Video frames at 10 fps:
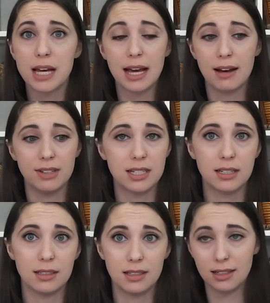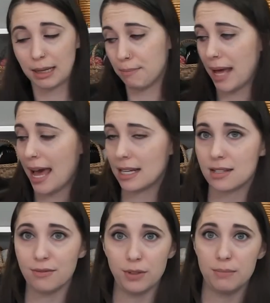I have a t- that like bags
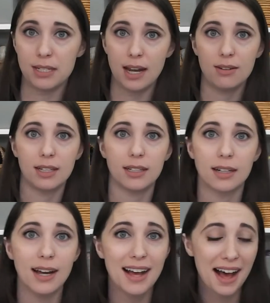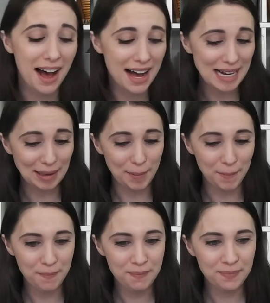of WIPs down here, um,
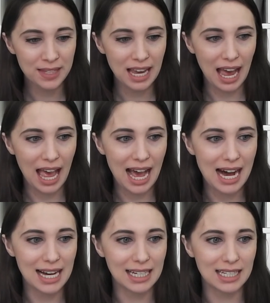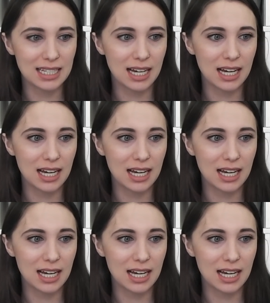and